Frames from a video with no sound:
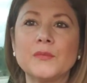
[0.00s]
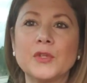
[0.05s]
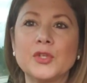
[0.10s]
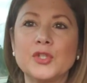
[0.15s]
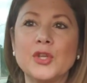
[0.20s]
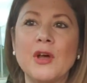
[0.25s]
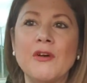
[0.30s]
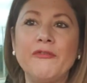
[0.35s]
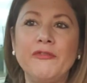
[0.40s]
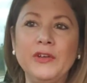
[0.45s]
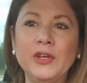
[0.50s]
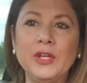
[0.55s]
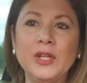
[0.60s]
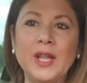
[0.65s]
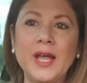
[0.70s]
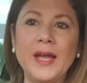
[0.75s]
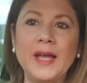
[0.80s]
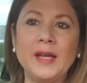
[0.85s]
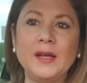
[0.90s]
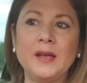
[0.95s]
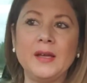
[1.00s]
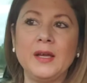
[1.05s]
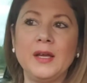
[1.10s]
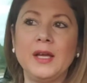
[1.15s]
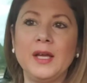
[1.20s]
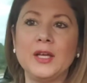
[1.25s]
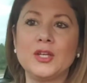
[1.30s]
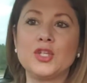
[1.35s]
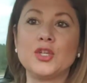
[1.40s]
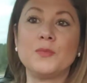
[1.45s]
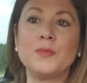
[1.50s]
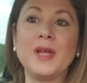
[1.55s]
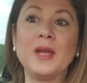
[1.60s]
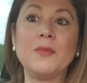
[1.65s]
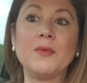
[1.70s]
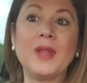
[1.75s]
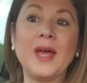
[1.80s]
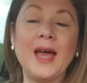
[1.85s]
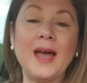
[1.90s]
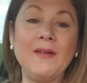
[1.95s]
so I feel like I should be
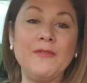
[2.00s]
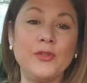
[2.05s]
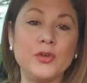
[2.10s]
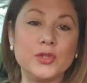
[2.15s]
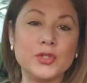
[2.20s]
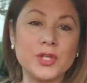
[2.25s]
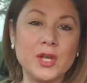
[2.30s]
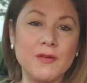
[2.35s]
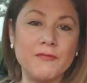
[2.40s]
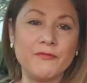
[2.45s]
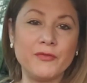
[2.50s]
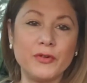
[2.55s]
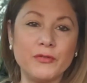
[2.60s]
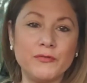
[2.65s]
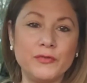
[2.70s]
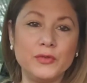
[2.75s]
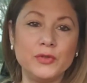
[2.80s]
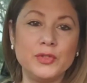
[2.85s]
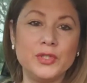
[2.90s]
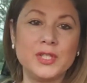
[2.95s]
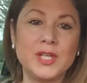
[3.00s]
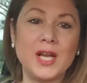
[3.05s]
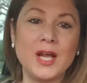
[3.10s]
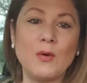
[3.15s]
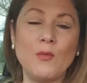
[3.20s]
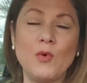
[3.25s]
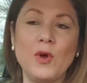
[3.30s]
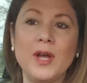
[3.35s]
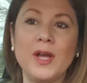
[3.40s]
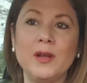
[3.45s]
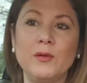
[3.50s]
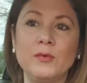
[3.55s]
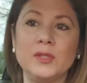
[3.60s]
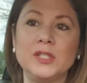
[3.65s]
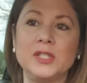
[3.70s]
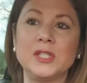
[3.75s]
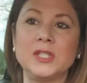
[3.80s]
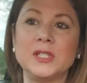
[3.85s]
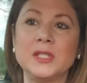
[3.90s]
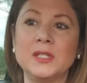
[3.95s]
able to have those comfort foods that I want,
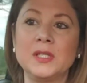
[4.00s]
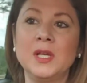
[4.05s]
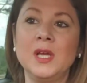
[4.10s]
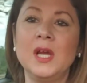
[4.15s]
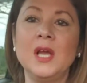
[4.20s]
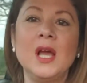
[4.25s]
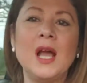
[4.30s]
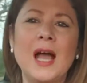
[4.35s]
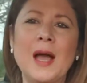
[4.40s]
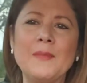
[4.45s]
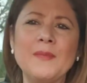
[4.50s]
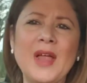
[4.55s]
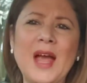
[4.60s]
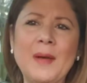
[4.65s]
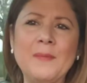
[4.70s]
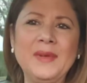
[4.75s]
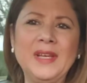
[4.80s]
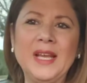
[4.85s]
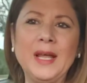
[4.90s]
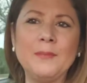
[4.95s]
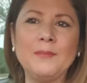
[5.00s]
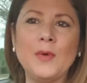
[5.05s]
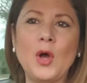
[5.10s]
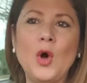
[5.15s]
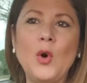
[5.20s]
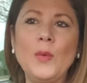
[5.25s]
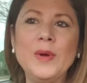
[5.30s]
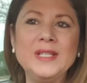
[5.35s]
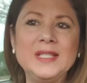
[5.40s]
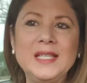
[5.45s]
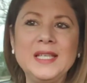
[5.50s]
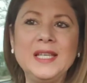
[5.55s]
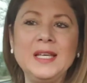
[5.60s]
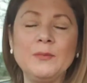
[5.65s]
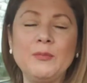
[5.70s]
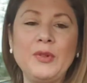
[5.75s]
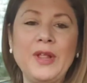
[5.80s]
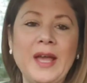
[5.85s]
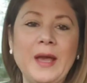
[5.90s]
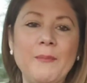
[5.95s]
which is, I'm always eating
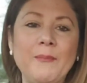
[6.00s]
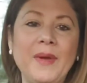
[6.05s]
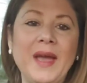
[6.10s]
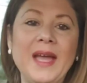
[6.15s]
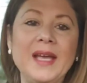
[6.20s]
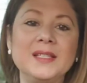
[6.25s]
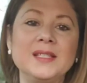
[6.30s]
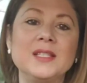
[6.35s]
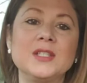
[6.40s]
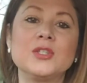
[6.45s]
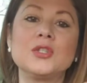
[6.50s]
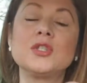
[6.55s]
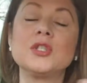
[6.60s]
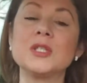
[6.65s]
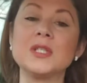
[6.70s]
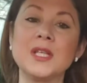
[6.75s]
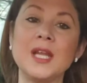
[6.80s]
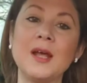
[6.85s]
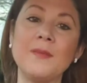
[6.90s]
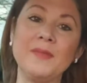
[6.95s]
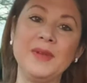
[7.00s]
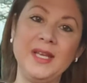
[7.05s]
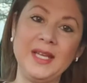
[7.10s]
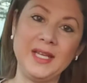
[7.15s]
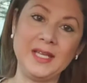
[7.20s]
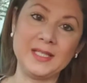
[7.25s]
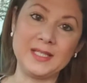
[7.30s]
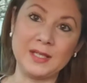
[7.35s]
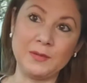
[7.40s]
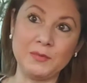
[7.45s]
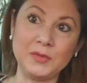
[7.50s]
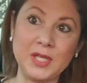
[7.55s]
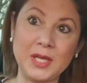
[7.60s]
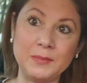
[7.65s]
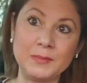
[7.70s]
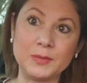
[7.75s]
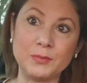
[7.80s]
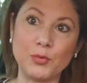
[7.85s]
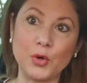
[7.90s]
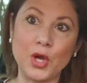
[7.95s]
plant-based. It's just that I'm eating
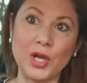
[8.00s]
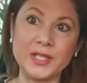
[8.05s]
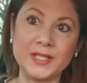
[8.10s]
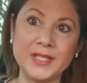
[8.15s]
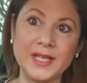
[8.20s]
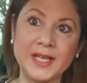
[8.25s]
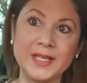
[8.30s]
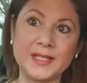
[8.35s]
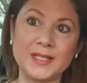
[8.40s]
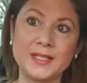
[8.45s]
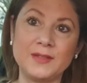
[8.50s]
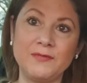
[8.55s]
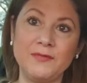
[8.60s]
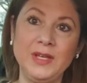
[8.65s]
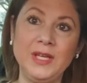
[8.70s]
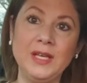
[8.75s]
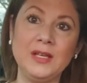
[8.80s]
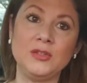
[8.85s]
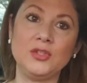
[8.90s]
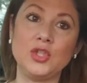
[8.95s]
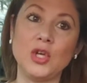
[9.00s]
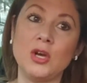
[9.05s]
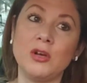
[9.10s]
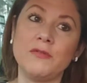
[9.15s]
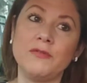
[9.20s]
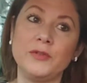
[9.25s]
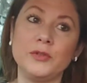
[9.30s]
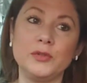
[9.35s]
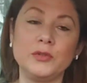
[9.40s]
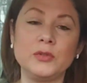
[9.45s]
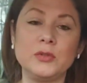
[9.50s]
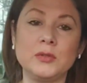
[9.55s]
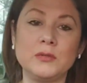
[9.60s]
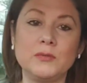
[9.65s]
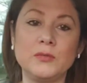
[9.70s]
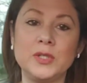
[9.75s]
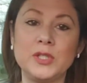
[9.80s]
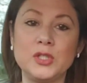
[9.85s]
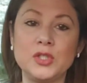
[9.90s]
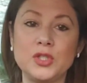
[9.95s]
sometimes processed vegan junk
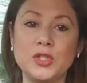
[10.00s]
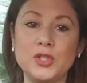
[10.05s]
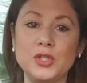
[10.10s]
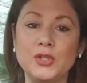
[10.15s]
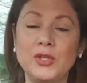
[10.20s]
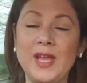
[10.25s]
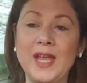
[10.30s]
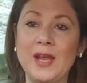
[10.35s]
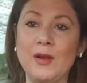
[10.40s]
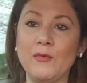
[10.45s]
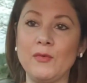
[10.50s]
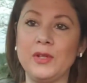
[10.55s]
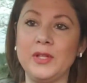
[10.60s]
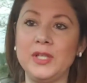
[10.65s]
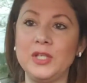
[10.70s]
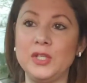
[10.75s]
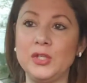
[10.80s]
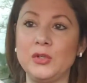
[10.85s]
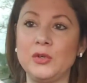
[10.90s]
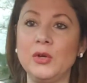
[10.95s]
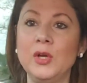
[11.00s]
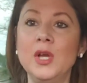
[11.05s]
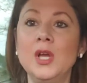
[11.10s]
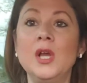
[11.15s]
food, which you can't really do.